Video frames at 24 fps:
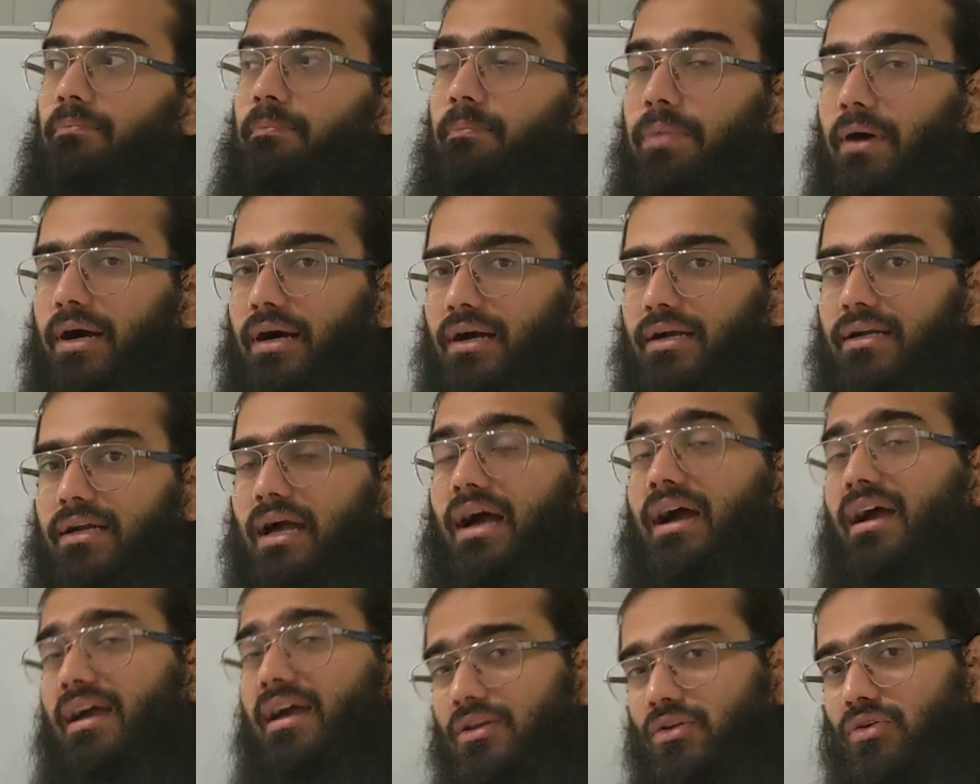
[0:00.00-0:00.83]
But
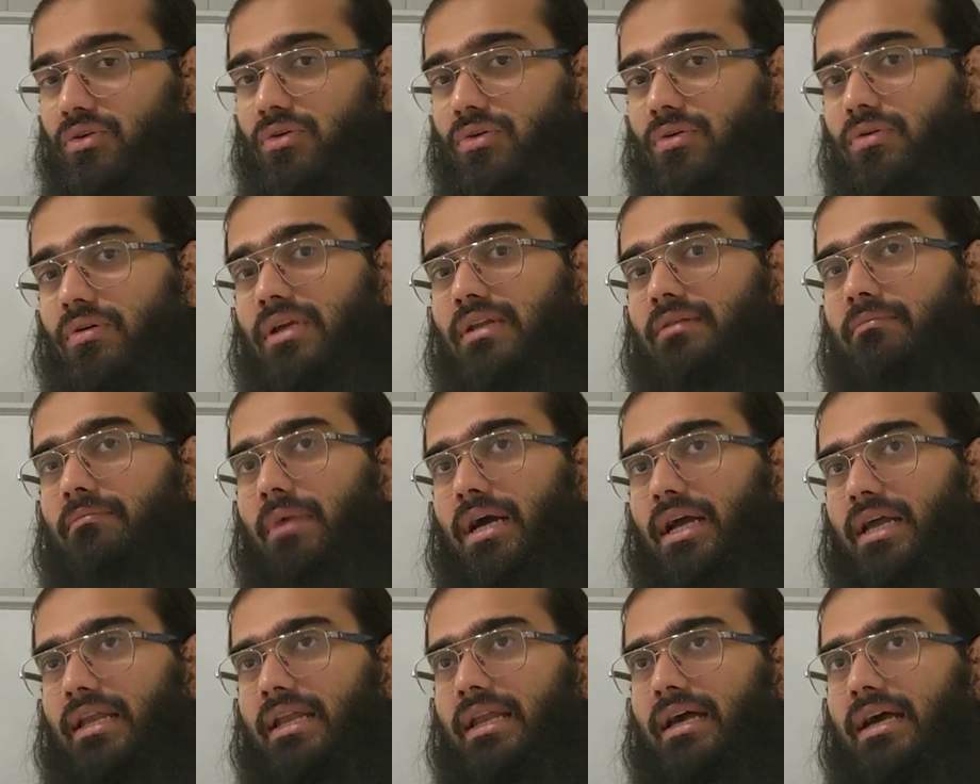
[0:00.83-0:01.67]
I know in
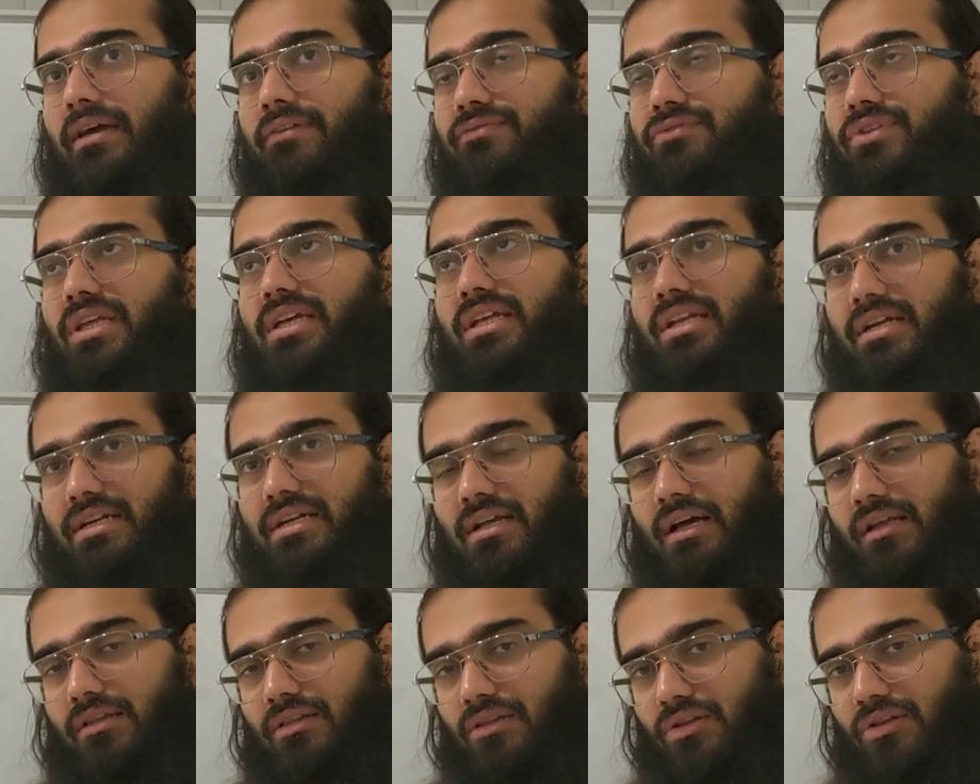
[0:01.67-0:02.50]
my life there are
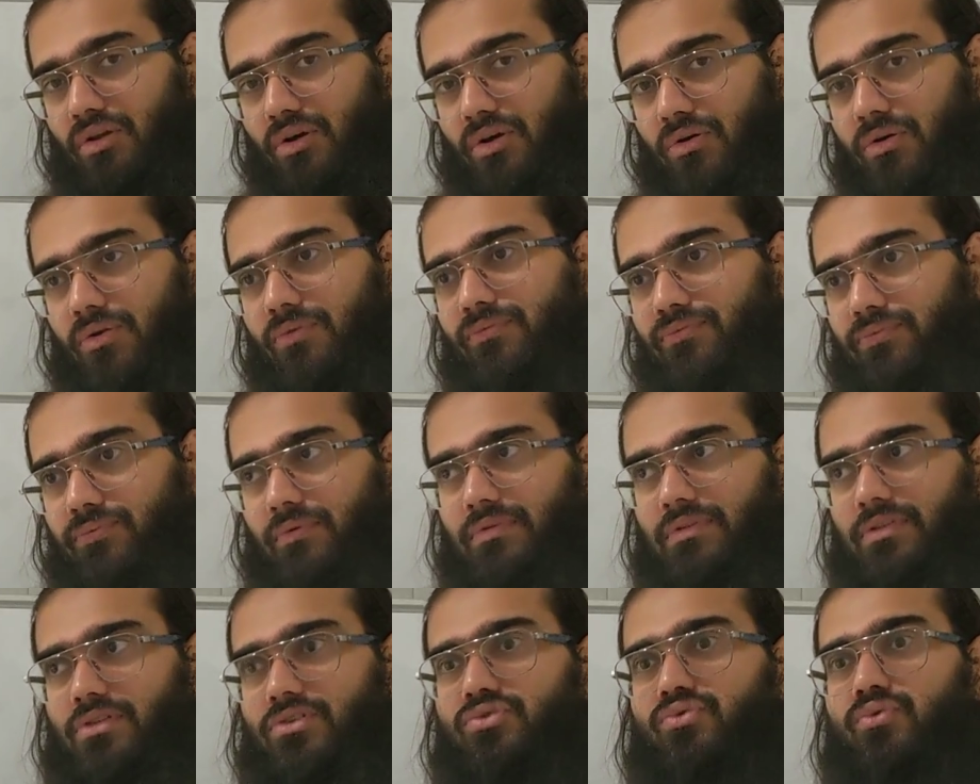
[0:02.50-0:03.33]
a lot
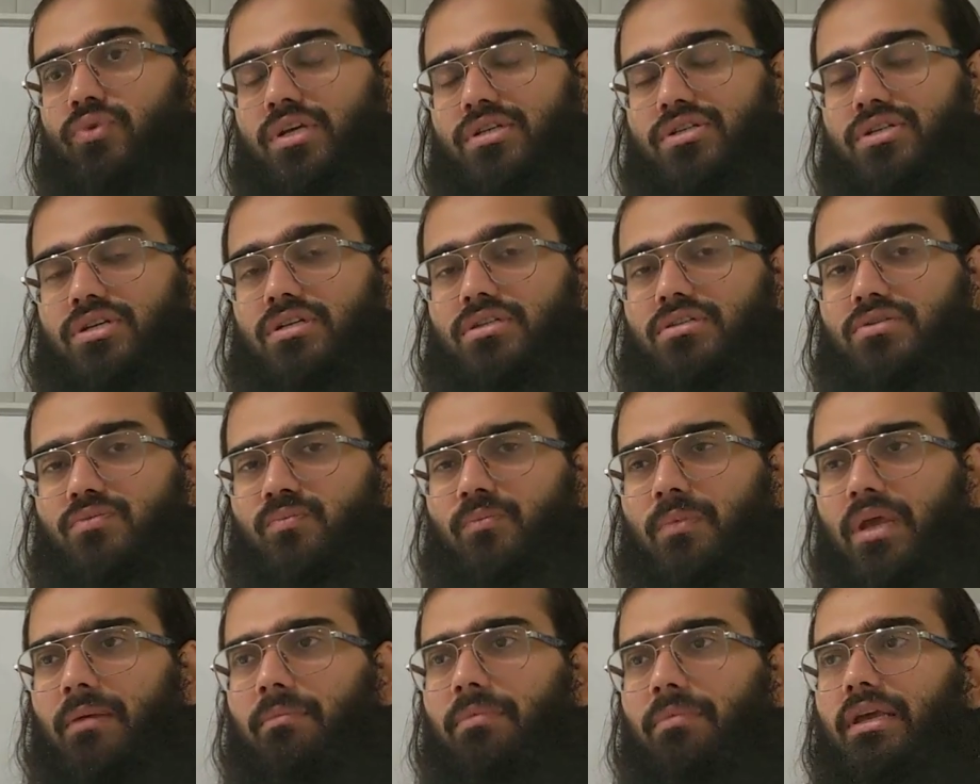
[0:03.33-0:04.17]
of situations,
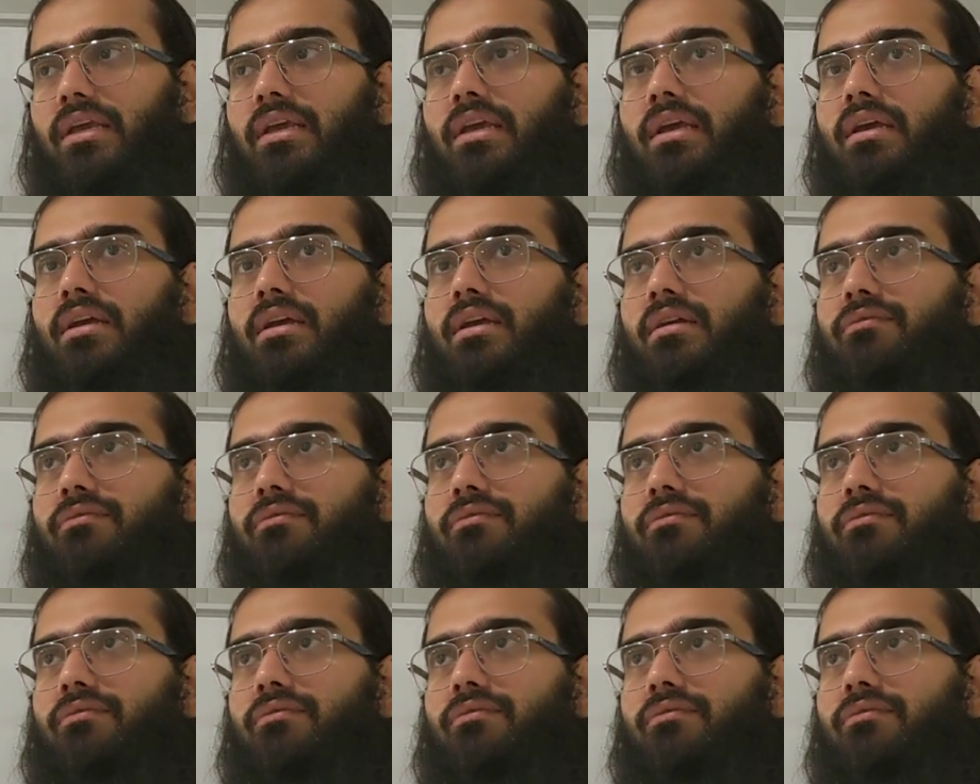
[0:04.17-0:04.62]
maybe